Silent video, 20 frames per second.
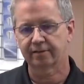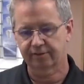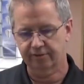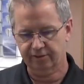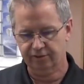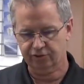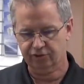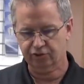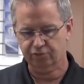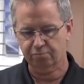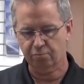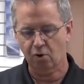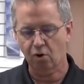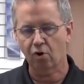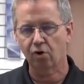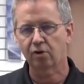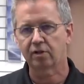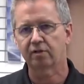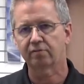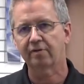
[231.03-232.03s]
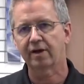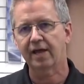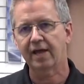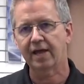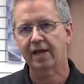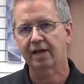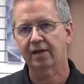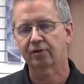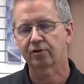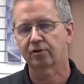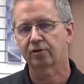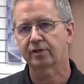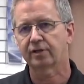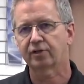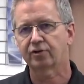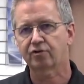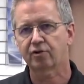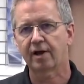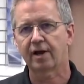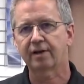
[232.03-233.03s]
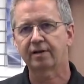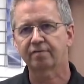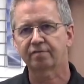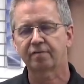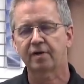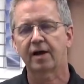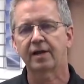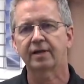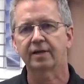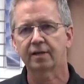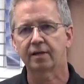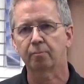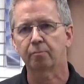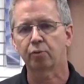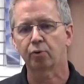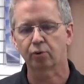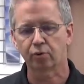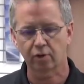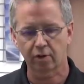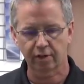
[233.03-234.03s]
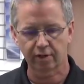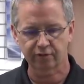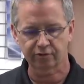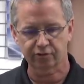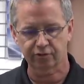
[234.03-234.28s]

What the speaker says: this small of a handle and trying to find it and pull on it.